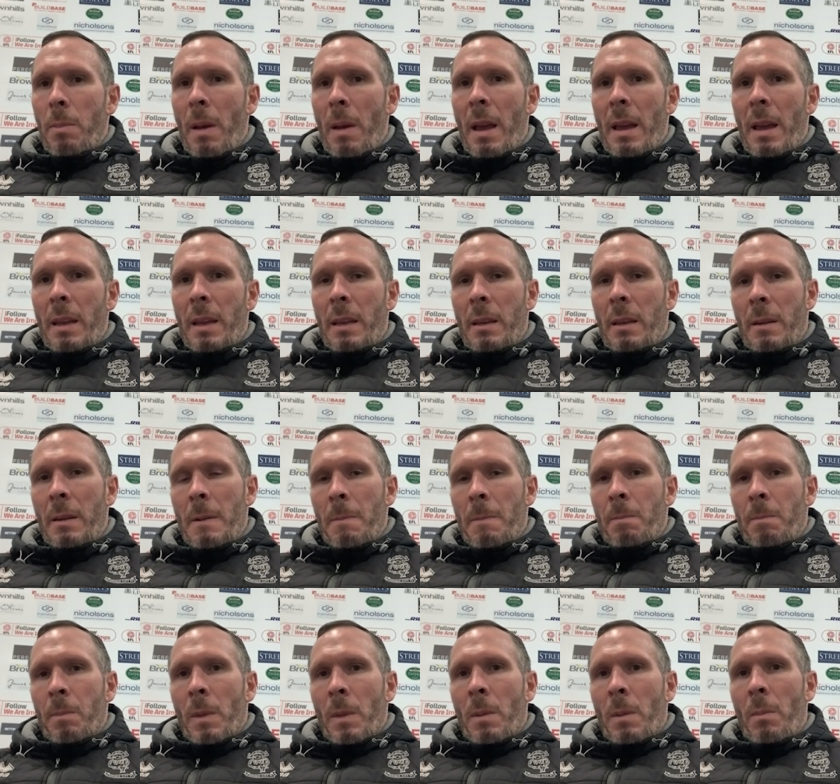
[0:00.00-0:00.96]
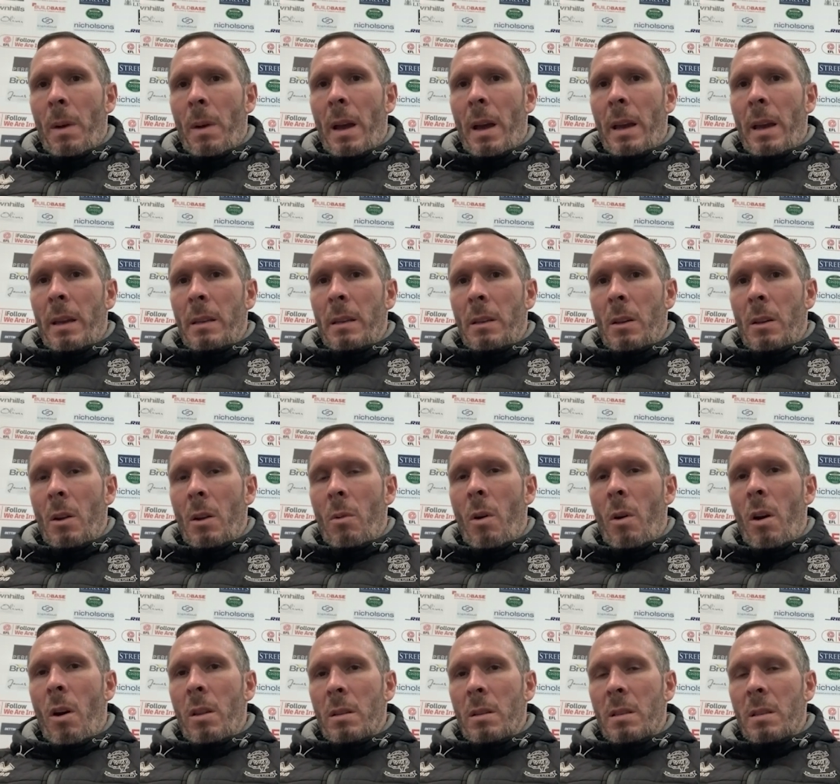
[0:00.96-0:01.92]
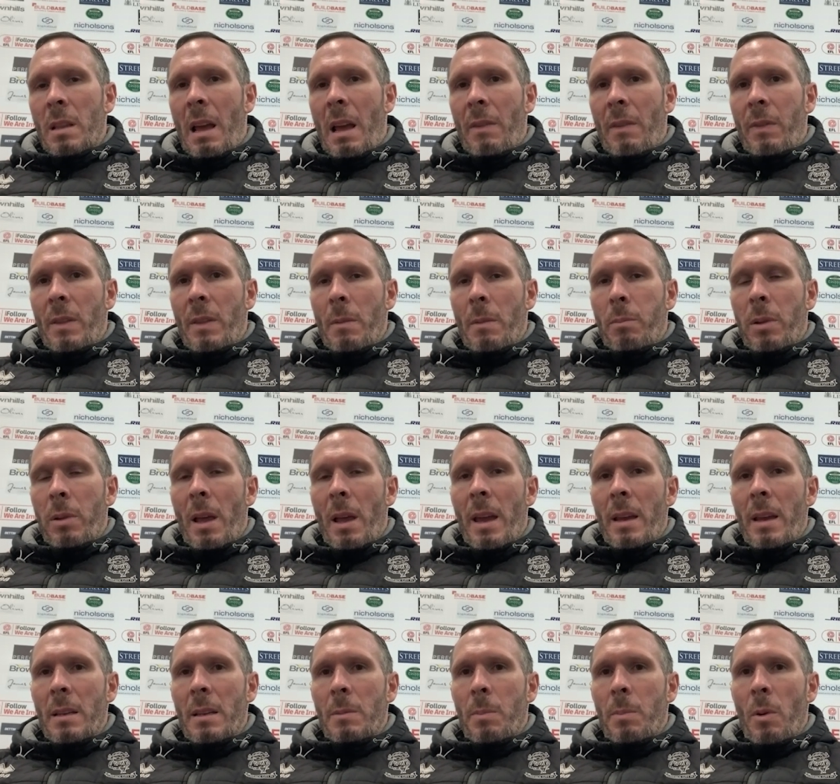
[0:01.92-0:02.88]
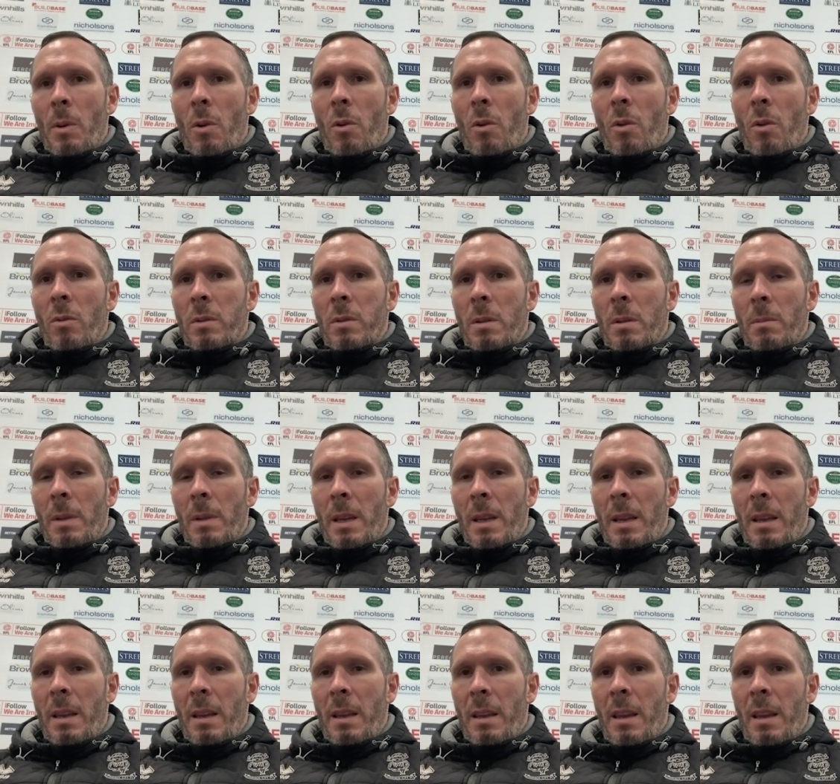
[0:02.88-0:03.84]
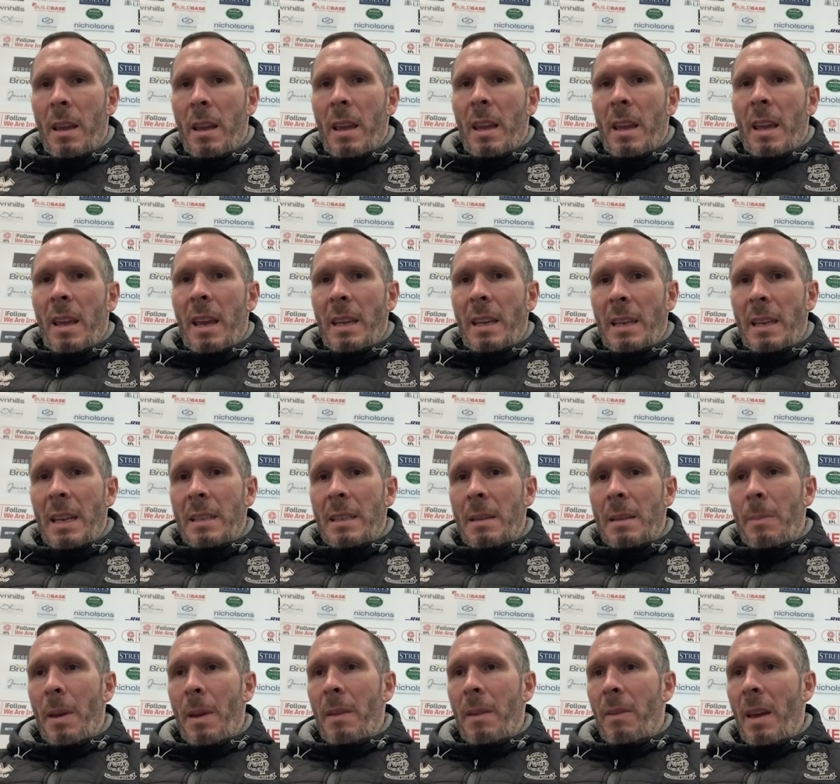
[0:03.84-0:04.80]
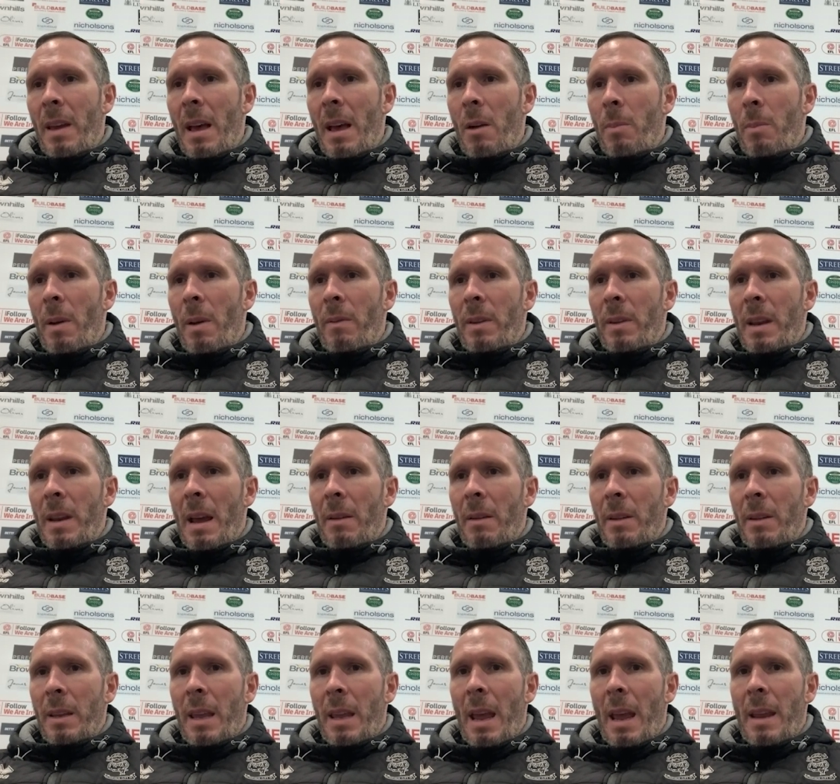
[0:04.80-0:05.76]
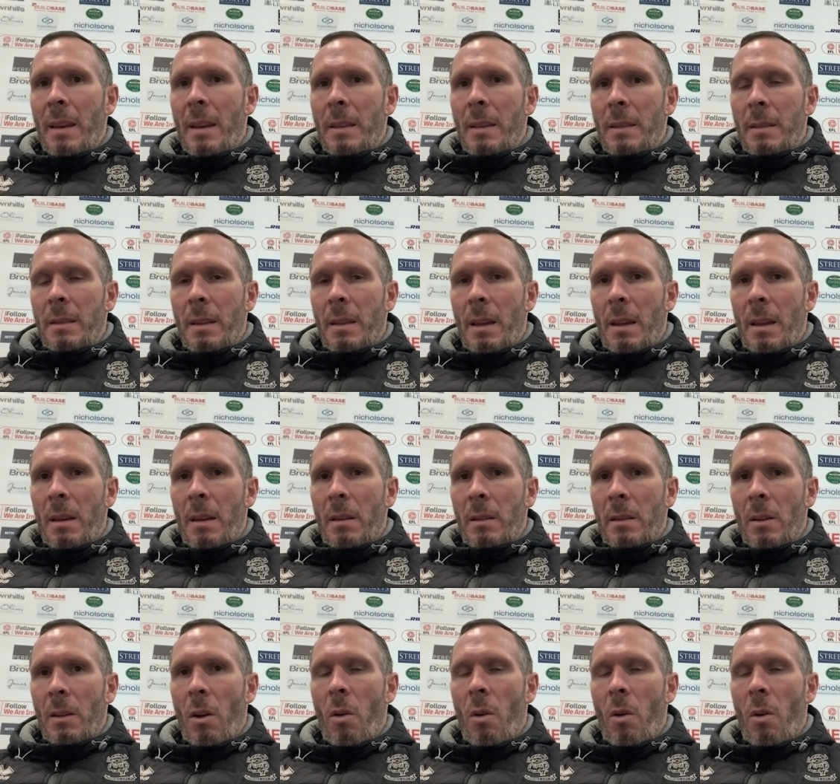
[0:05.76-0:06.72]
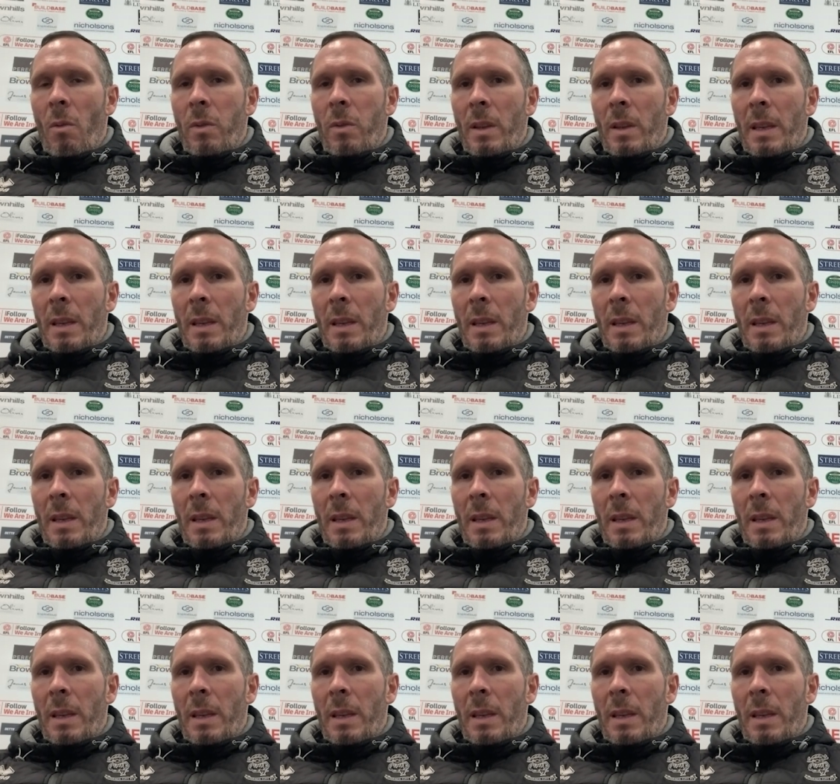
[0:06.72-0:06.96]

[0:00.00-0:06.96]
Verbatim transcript: by by you know all the staff and the players. But ultimately, he needs a bit of help every now and again, and uh, hopefully